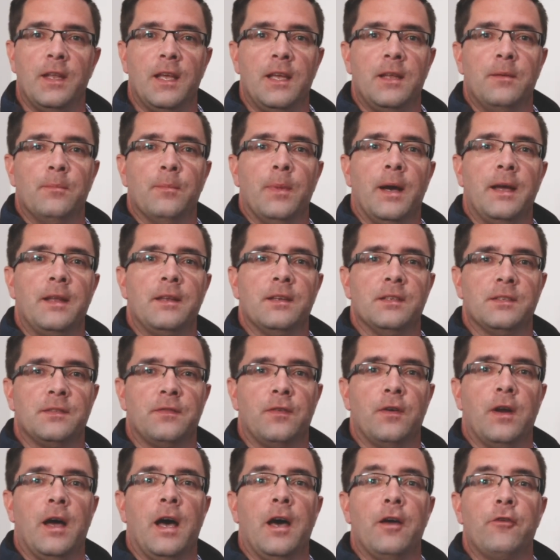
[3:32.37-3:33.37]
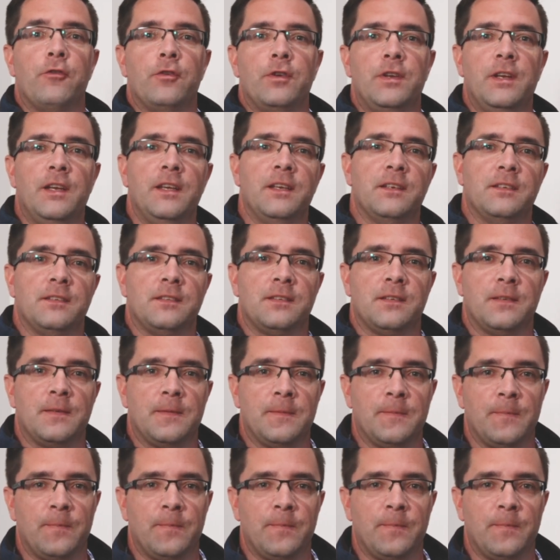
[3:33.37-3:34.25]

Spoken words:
need maintenance for 100 years.